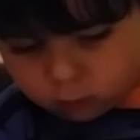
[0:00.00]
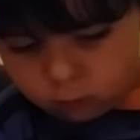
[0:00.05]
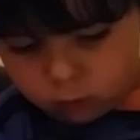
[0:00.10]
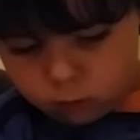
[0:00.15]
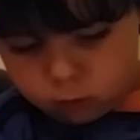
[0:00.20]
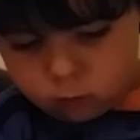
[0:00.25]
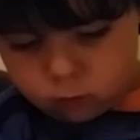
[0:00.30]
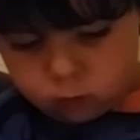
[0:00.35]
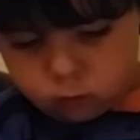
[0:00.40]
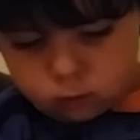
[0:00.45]

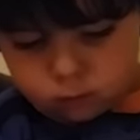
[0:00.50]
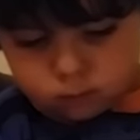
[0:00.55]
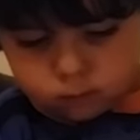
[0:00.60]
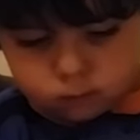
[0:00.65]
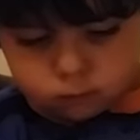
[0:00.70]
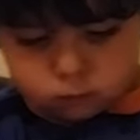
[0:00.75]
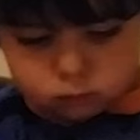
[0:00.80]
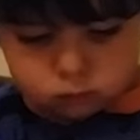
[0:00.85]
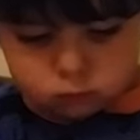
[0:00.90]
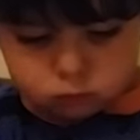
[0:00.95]

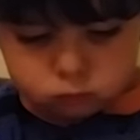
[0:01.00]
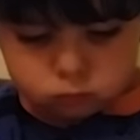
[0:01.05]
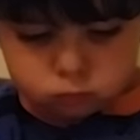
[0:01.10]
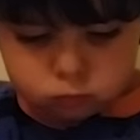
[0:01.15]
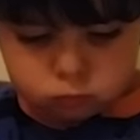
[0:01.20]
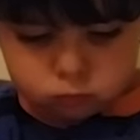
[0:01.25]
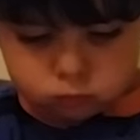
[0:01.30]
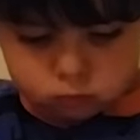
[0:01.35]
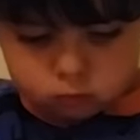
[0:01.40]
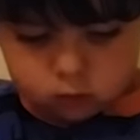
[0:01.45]

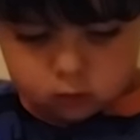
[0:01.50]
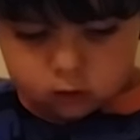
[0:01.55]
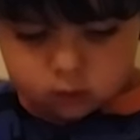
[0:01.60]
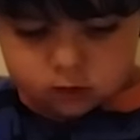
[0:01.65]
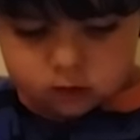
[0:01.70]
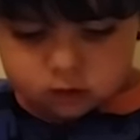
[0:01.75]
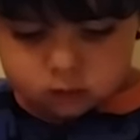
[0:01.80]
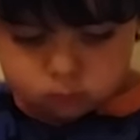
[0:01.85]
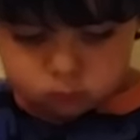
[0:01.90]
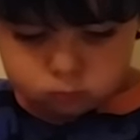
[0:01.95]

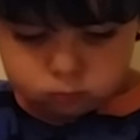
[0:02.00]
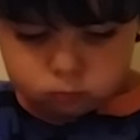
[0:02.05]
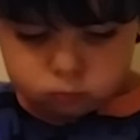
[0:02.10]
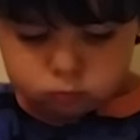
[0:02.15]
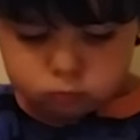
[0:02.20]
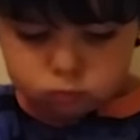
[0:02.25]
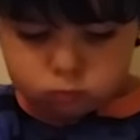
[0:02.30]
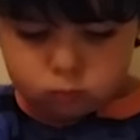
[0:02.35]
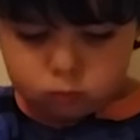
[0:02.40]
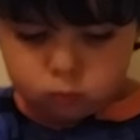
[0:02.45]

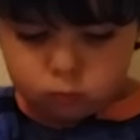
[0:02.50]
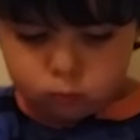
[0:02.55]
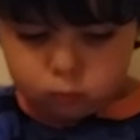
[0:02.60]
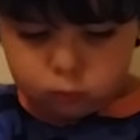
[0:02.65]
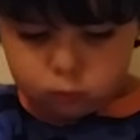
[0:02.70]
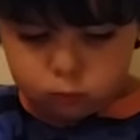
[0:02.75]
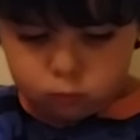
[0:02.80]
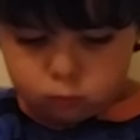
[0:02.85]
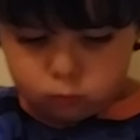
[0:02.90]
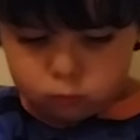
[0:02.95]

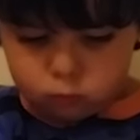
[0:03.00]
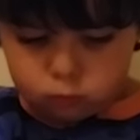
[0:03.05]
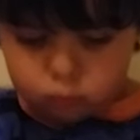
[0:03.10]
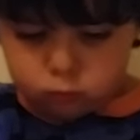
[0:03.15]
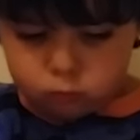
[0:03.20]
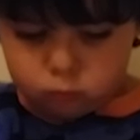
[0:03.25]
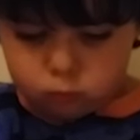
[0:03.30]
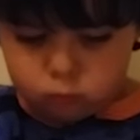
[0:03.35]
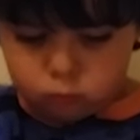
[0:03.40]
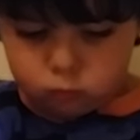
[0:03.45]

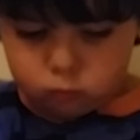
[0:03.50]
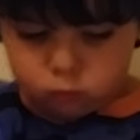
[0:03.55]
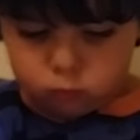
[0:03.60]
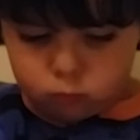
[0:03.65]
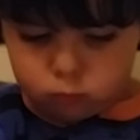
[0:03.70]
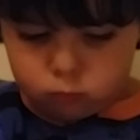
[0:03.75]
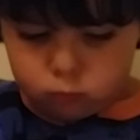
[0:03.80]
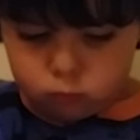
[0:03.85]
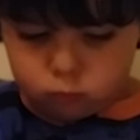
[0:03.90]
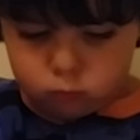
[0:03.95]

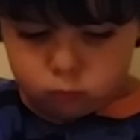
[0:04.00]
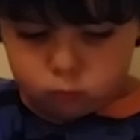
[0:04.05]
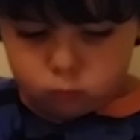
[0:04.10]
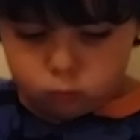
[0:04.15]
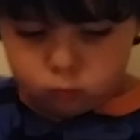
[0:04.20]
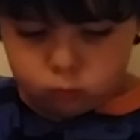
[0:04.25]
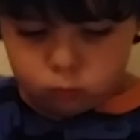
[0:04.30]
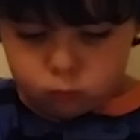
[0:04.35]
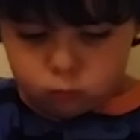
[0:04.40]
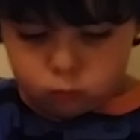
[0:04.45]

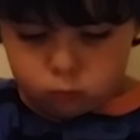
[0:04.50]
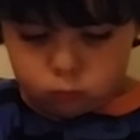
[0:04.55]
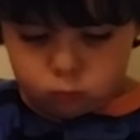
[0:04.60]
Nothing is said.